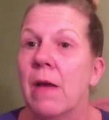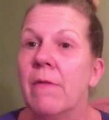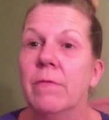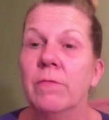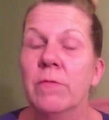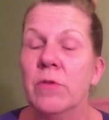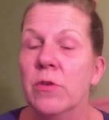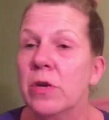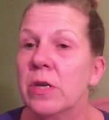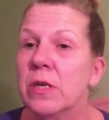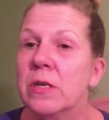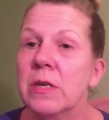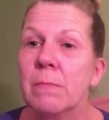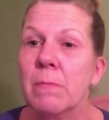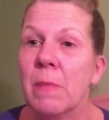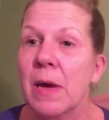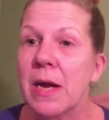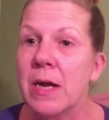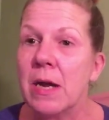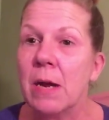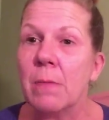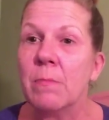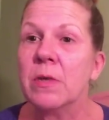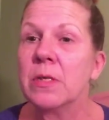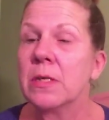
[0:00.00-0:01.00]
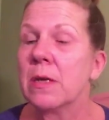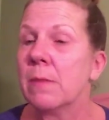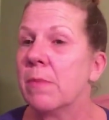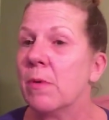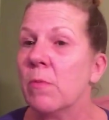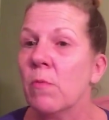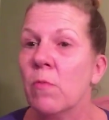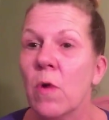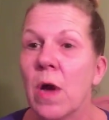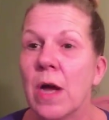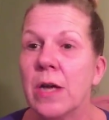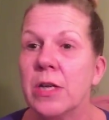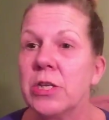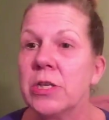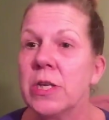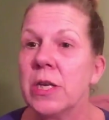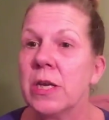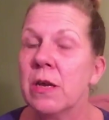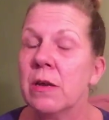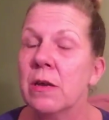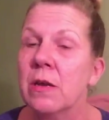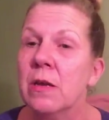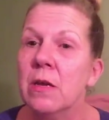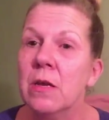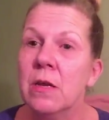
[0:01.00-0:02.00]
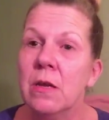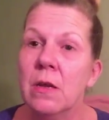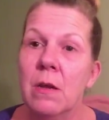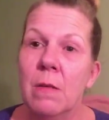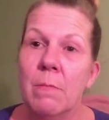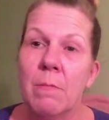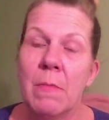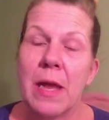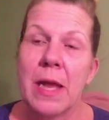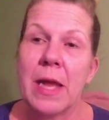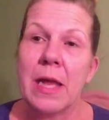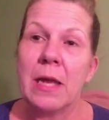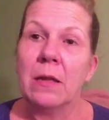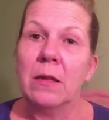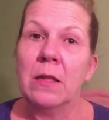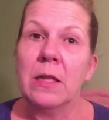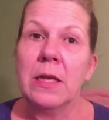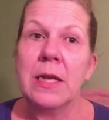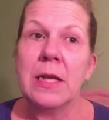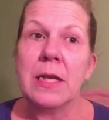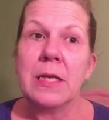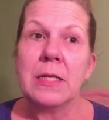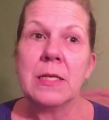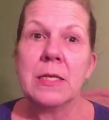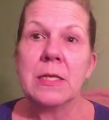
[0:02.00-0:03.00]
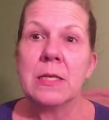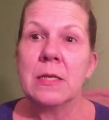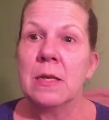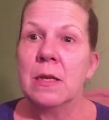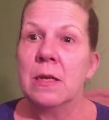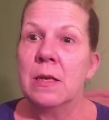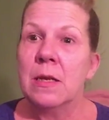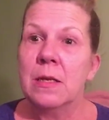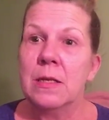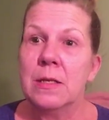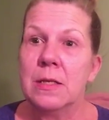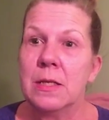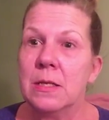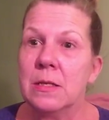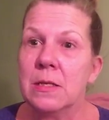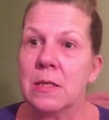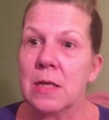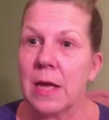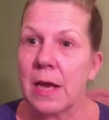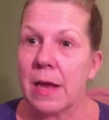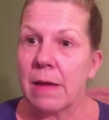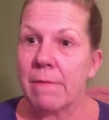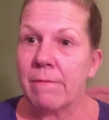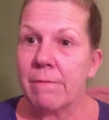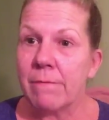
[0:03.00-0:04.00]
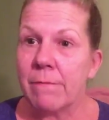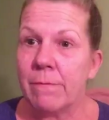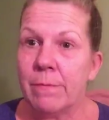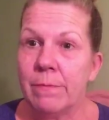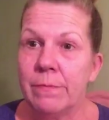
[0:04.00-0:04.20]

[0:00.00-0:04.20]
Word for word: I've looked at my numbers. I've been watching my analytics since I